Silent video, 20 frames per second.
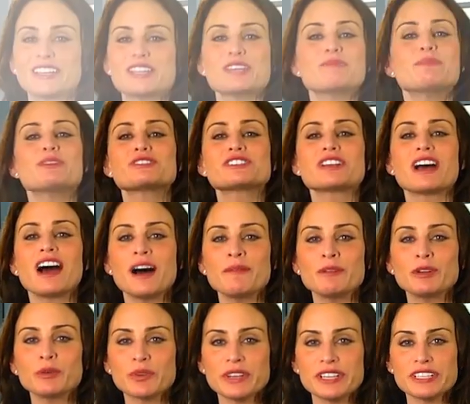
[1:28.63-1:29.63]
The most
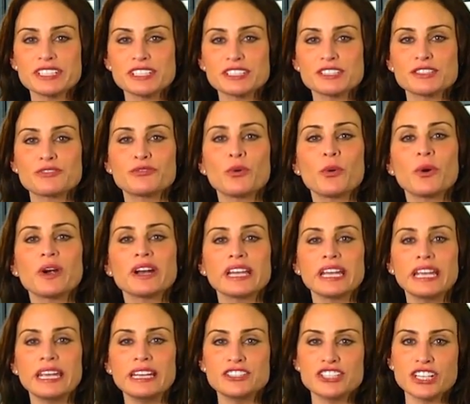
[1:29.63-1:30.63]
common reasons for an
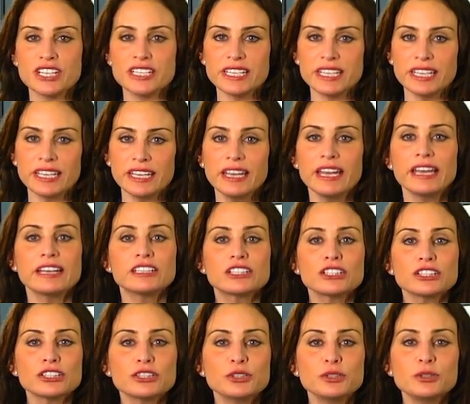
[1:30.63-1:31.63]
EGD
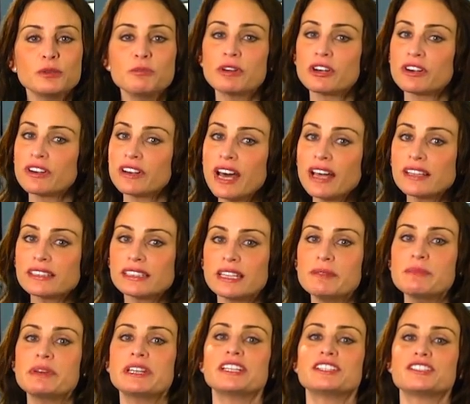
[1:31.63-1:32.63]
include, but are not
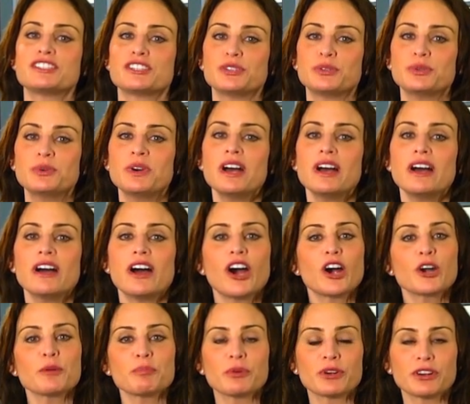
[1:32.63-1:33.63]
limited to,
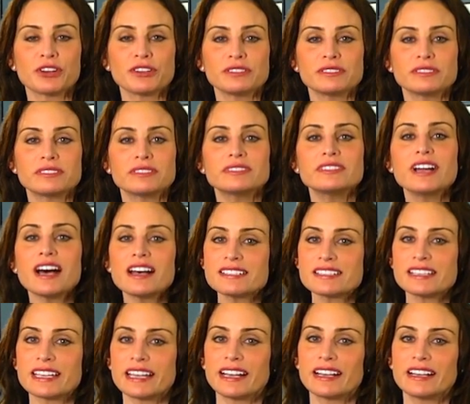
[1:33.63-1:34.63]
heartburn,
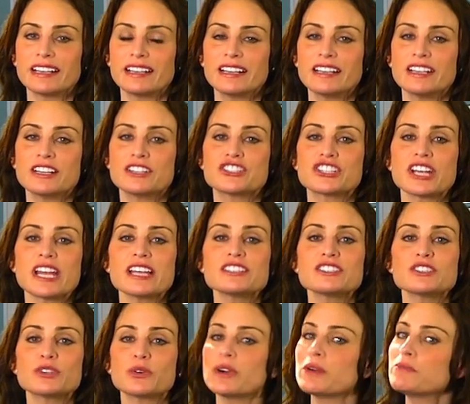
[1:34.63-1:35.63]
nausea,
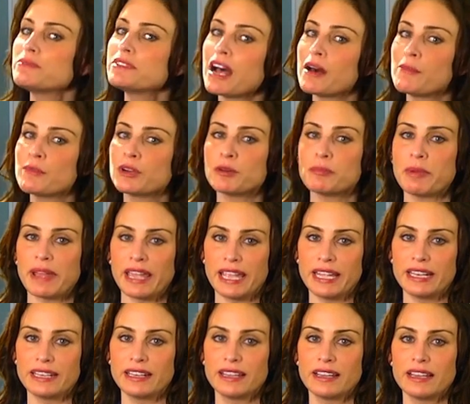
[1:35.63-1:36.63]
chest or abdominal
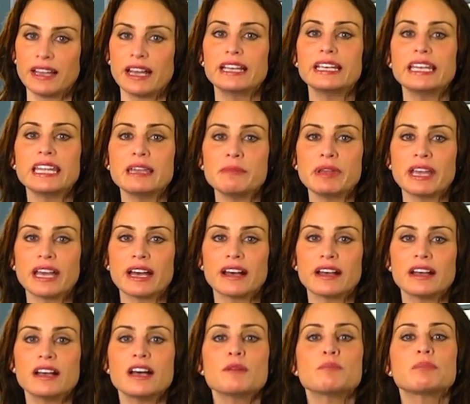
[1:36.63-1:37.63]
pain, anemia,
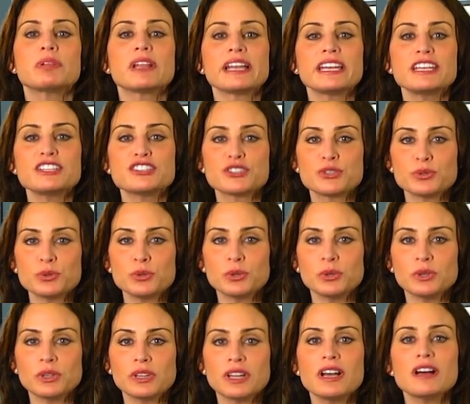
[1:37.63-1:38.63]
bloody
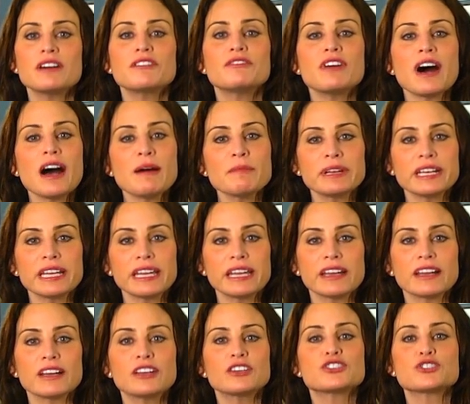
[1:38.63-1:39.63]
stool,
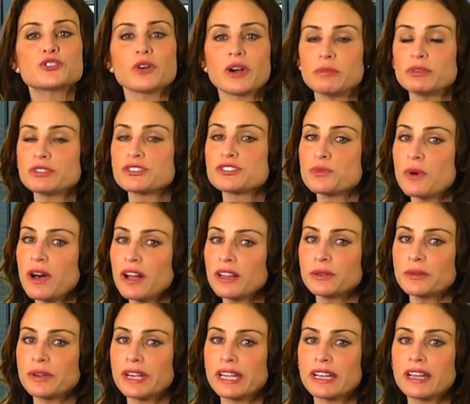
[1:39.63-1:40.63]
vomiting, trouble
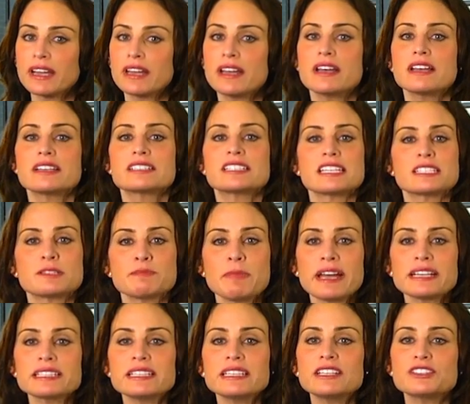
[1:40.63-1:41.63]
swallowing,
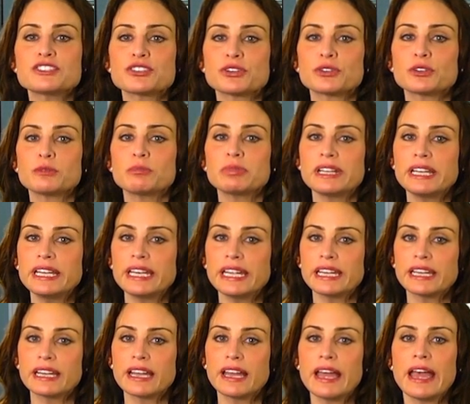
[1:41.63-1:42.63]
suspected internal
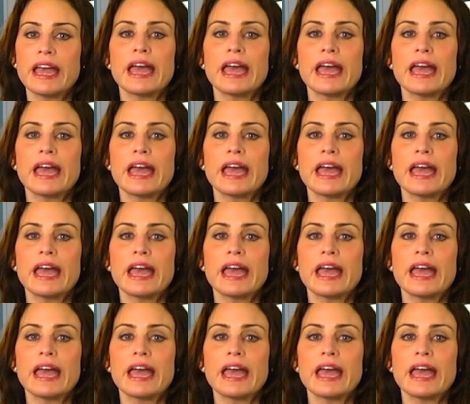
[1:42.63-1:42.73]
bleeding,